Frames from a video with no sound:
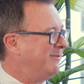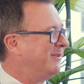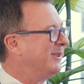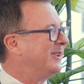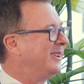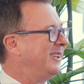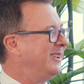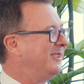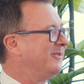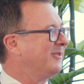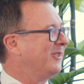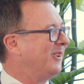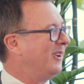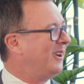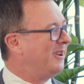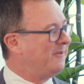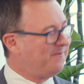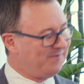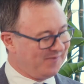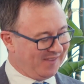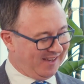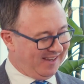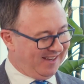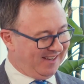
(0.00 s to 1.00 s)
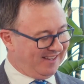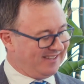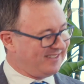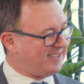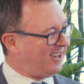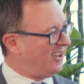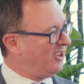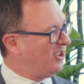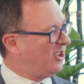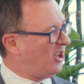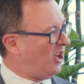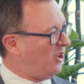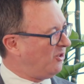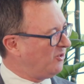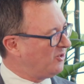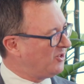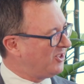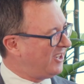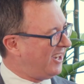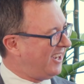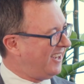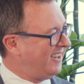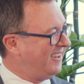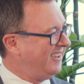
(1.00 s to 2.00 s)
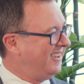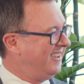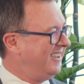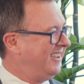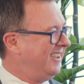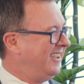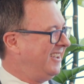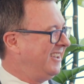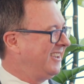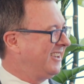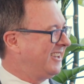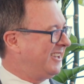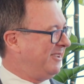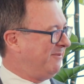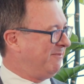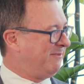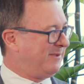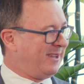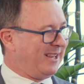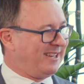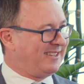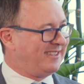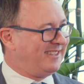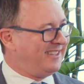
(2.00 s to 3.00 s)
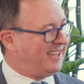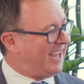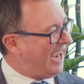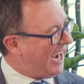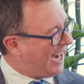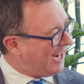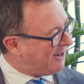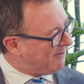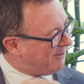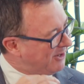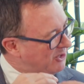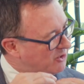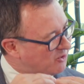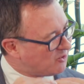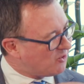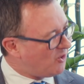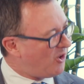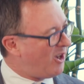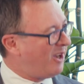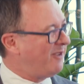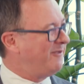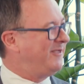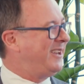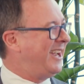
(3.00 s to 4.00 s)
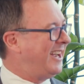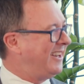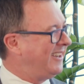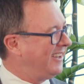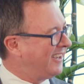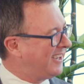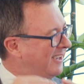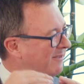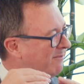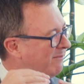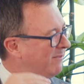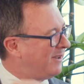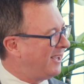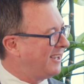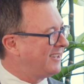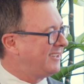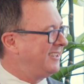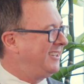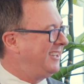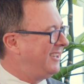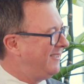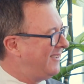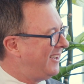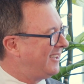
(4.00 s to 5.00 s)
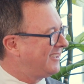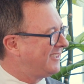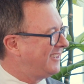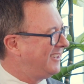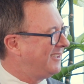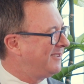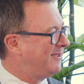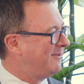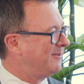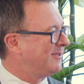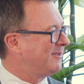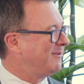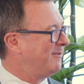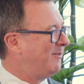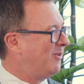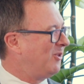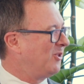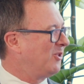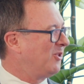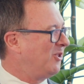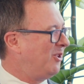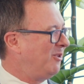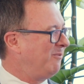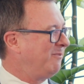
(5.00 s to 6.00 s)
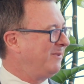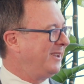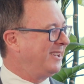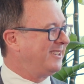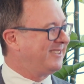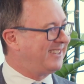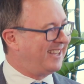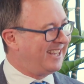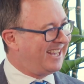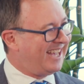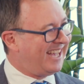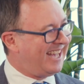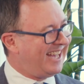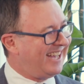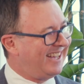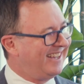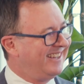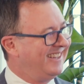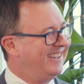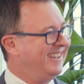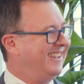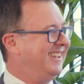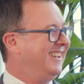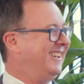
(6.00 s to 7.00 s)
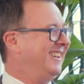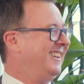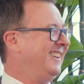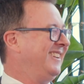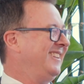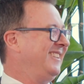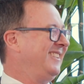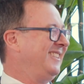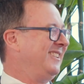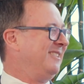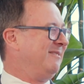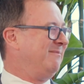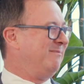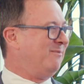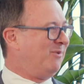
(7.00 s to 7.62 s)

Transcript: be, right? So culture, complexity. How do we drive down the complexity of our systems? The more complex they are, the